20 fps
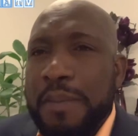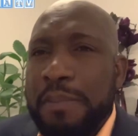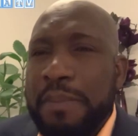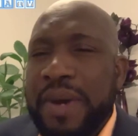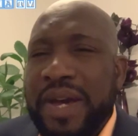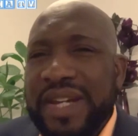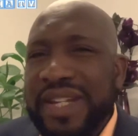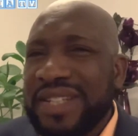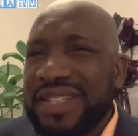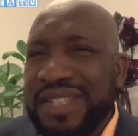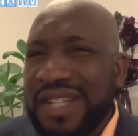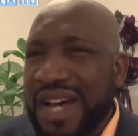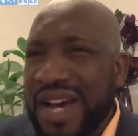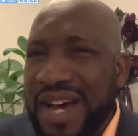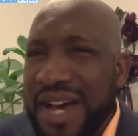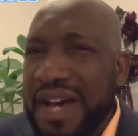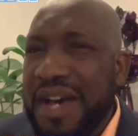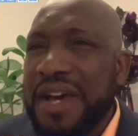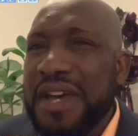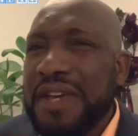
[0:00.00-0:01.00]
by the
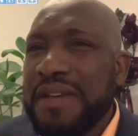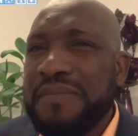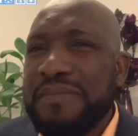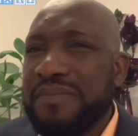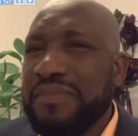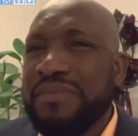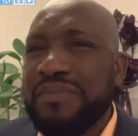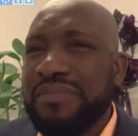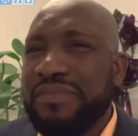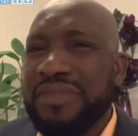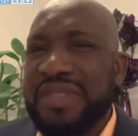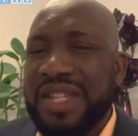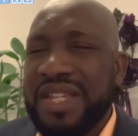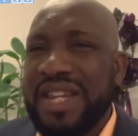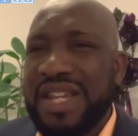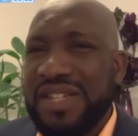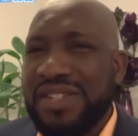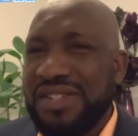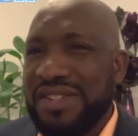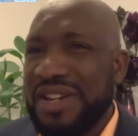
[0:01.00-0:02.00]
time the
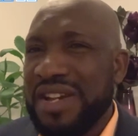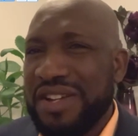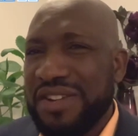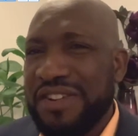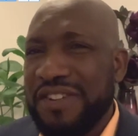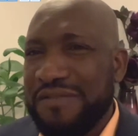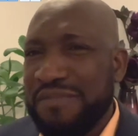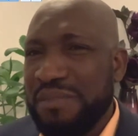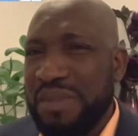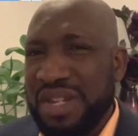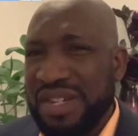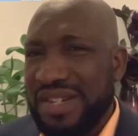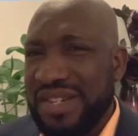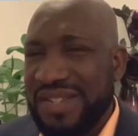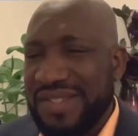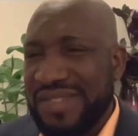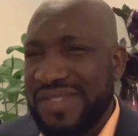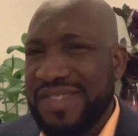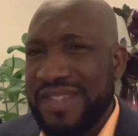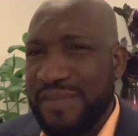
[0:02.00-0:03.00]
Nigerian government
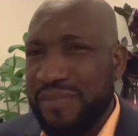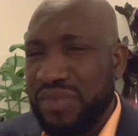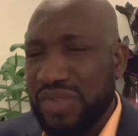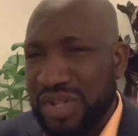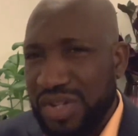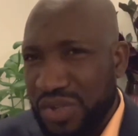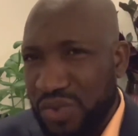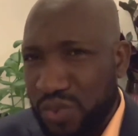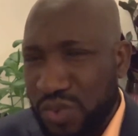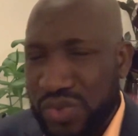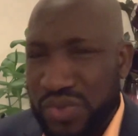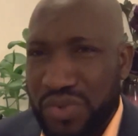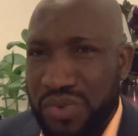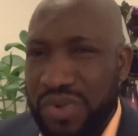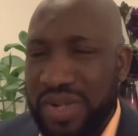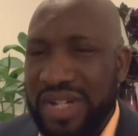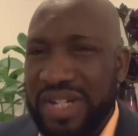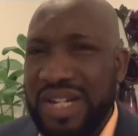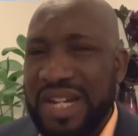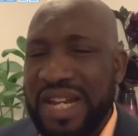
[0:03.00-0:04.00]
did something, it was
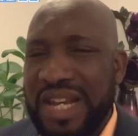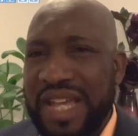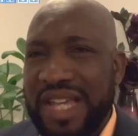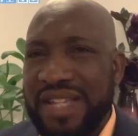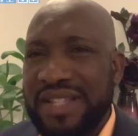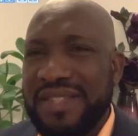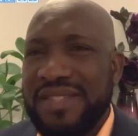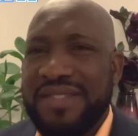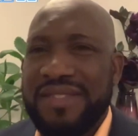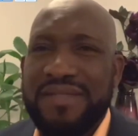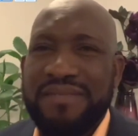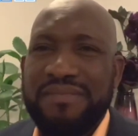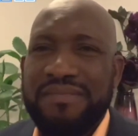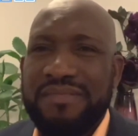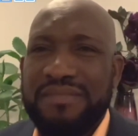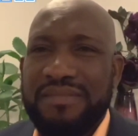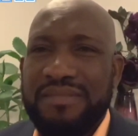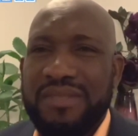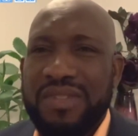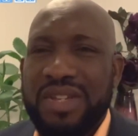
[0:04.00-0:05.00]
already late.
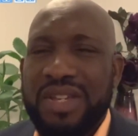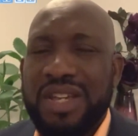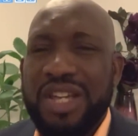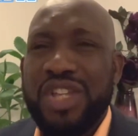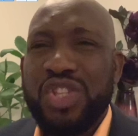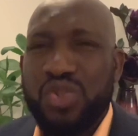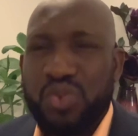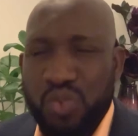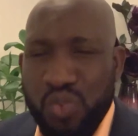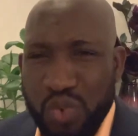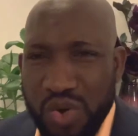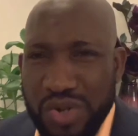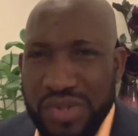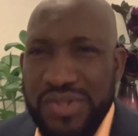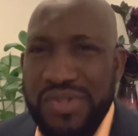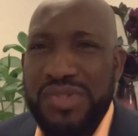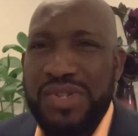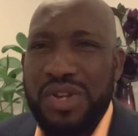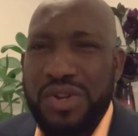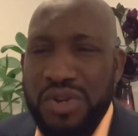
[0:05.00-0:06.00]
It
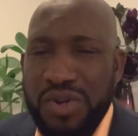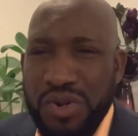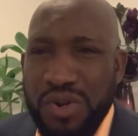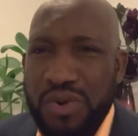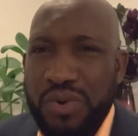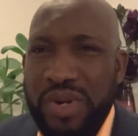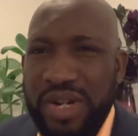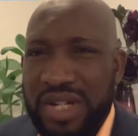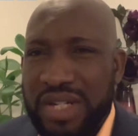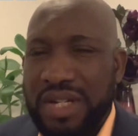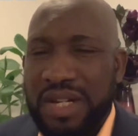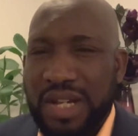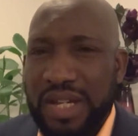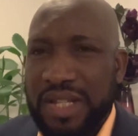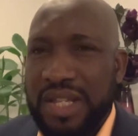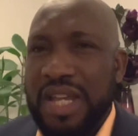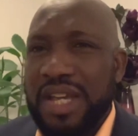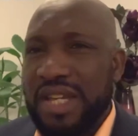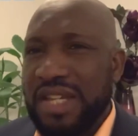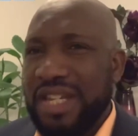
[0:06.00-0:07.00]
was already
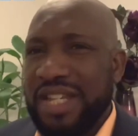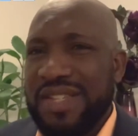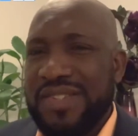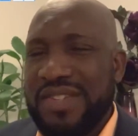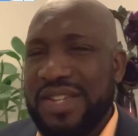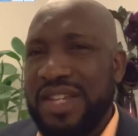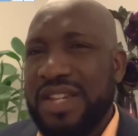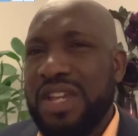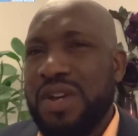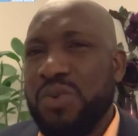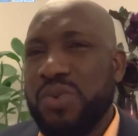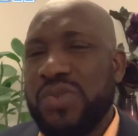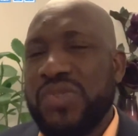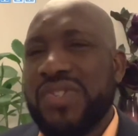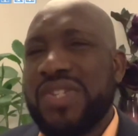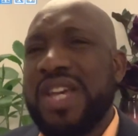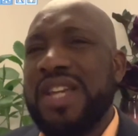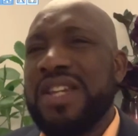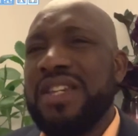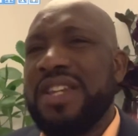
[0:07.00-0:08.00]
late. They said they would
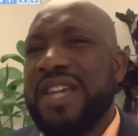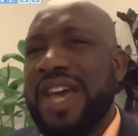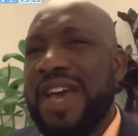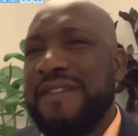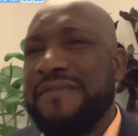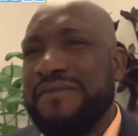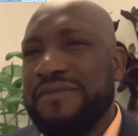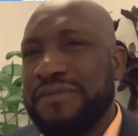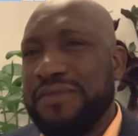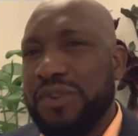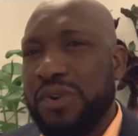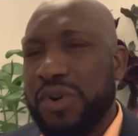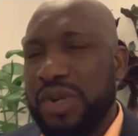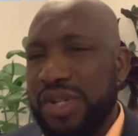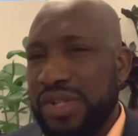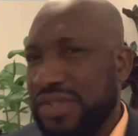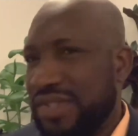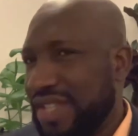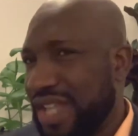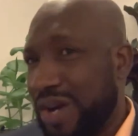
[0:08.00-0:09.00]
send
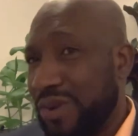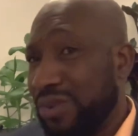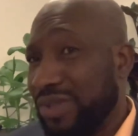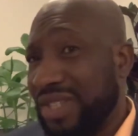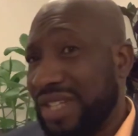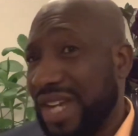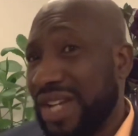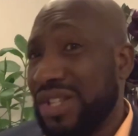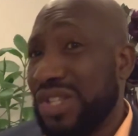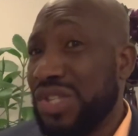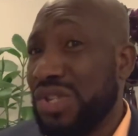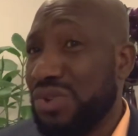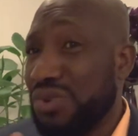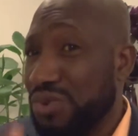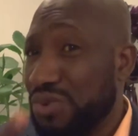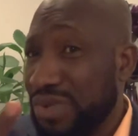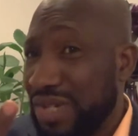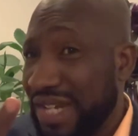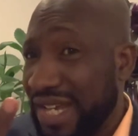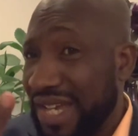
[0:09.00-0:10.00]
envoys that would take
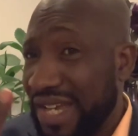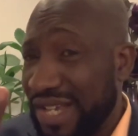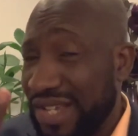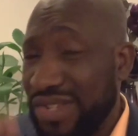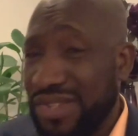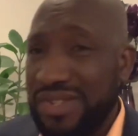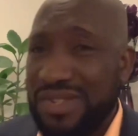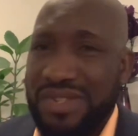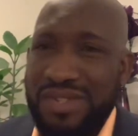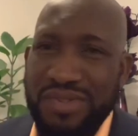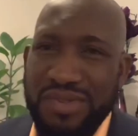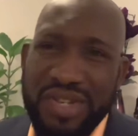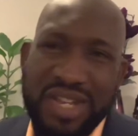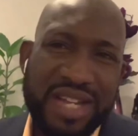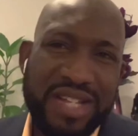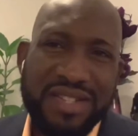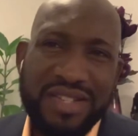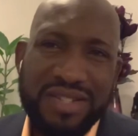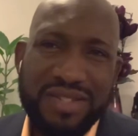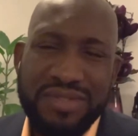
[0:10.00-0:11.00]
2 days to
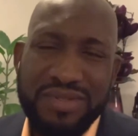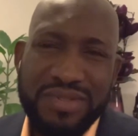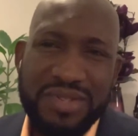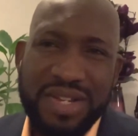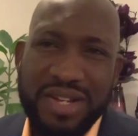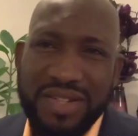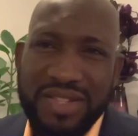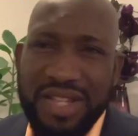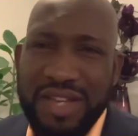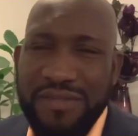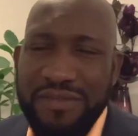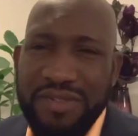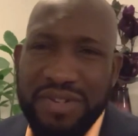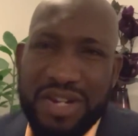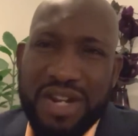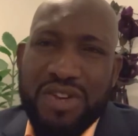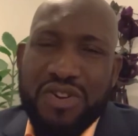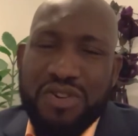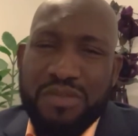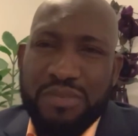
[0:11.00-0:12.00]
get into South
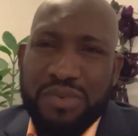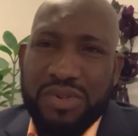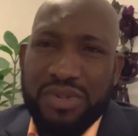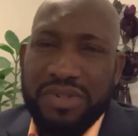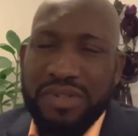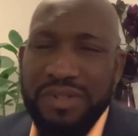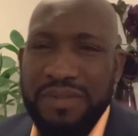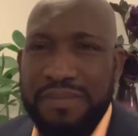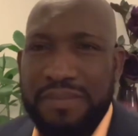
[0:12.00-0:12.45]
Africa. Come on.